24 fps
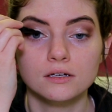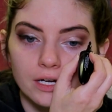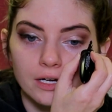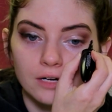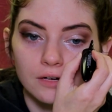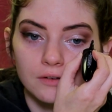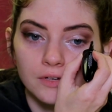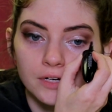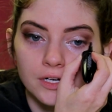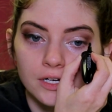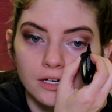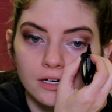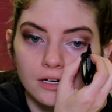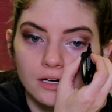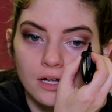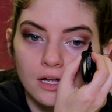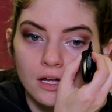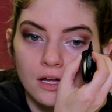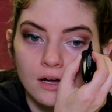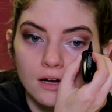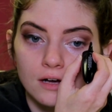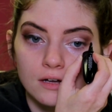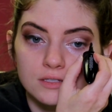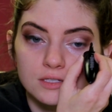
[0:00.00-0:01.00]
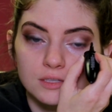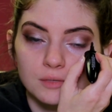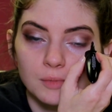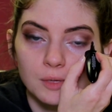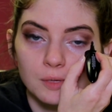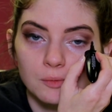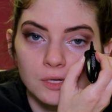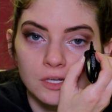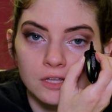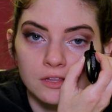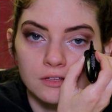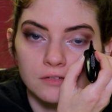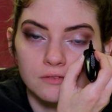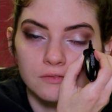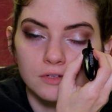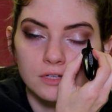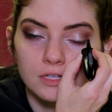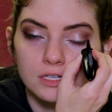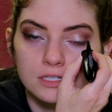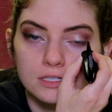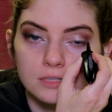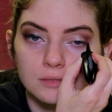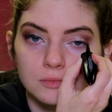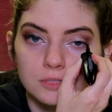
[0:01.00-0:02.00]
Okay, over here. So my method
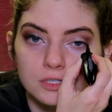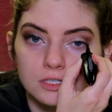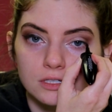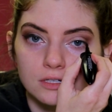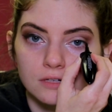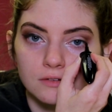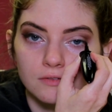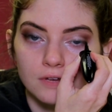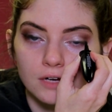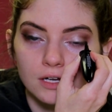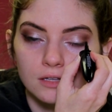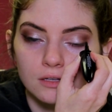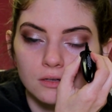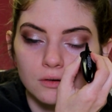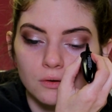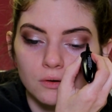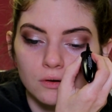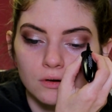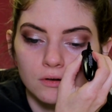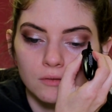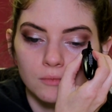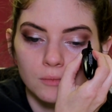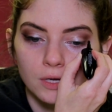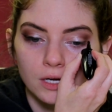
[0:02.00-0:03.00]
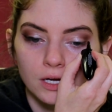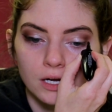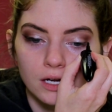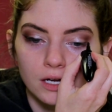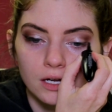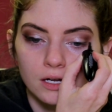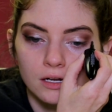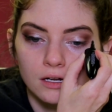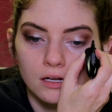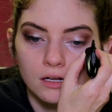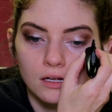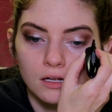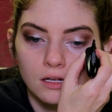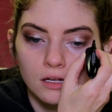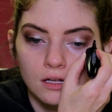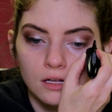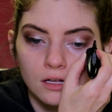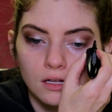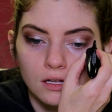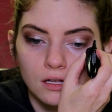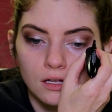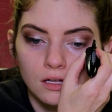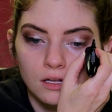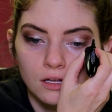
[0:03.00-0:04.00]
for this, I'm just gonna find the corner of my eye.
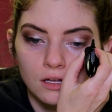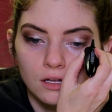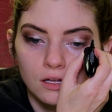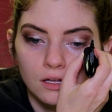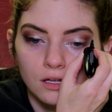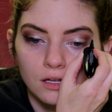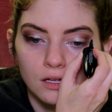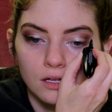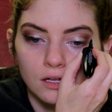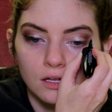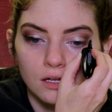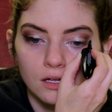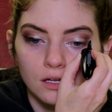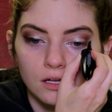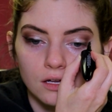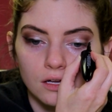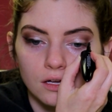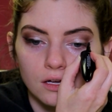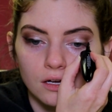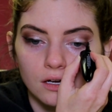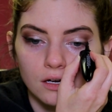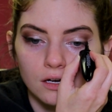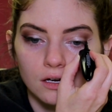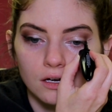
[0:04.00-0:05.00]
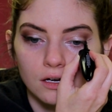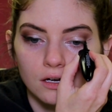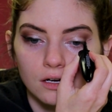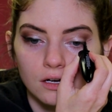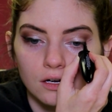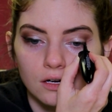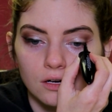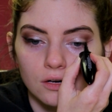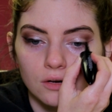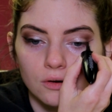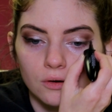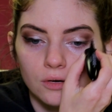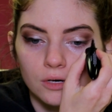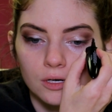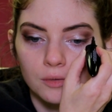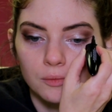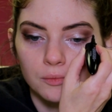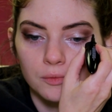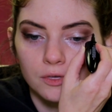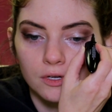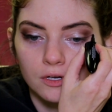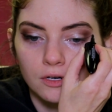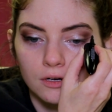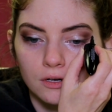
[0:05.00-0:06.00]
Yeah, go
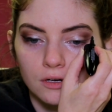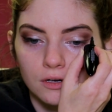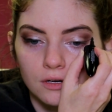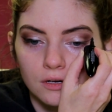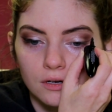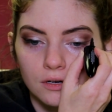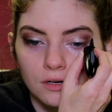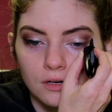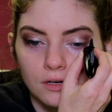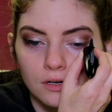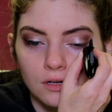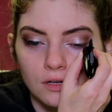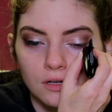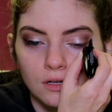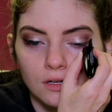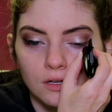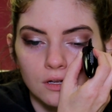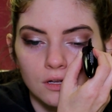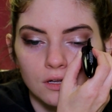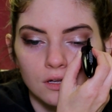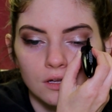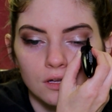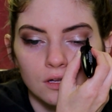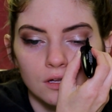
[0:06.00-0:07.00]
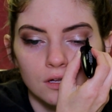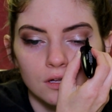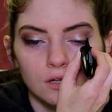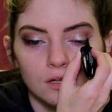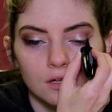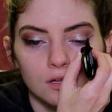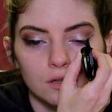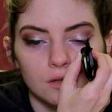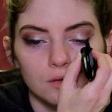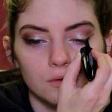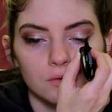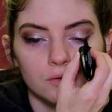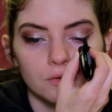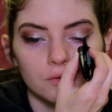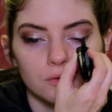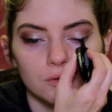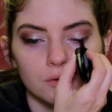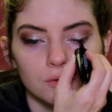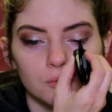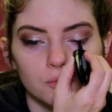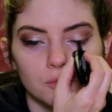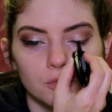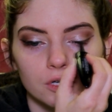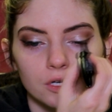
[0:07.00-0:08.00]
on up there. I'm
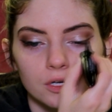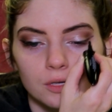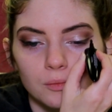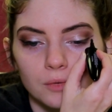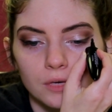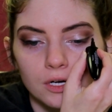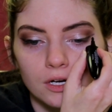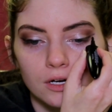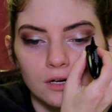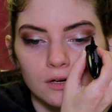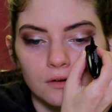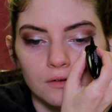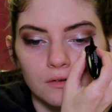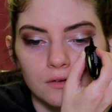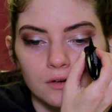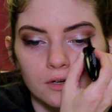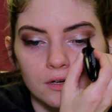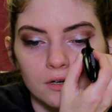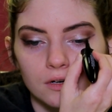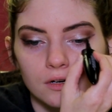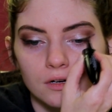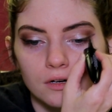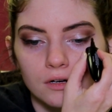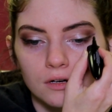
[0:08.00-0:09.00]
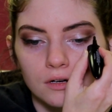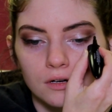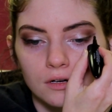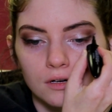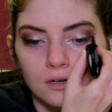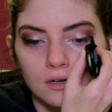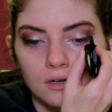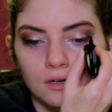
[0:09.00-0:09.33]
just gonna bring it back over here.